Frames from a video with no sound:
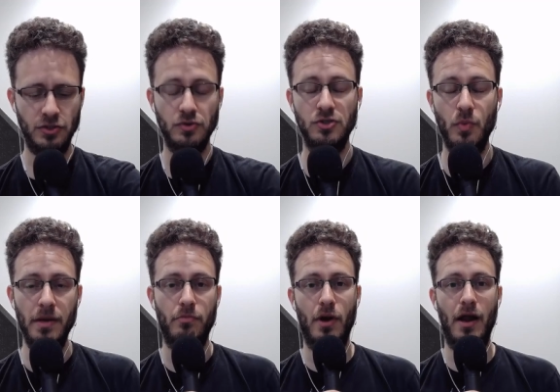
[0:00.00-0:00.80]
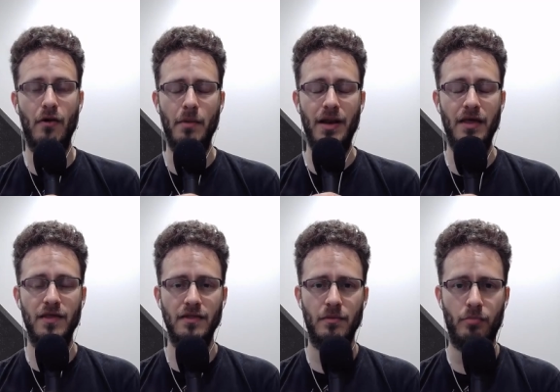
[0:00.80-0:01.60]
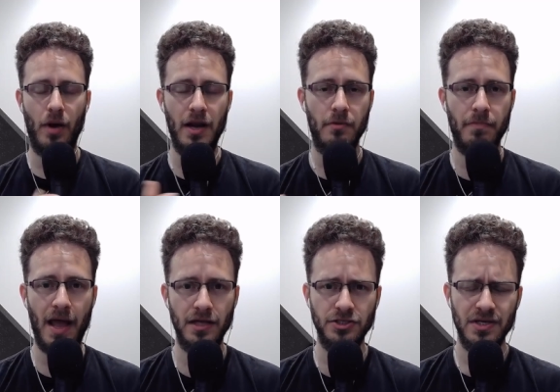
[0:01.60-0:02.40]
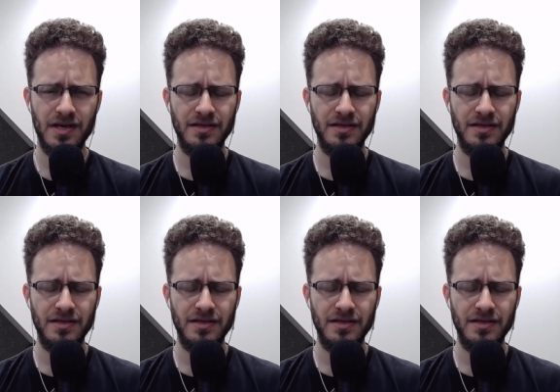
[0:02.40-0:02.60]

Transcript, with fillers: So sweetbriar, I mean, I think the briar patch,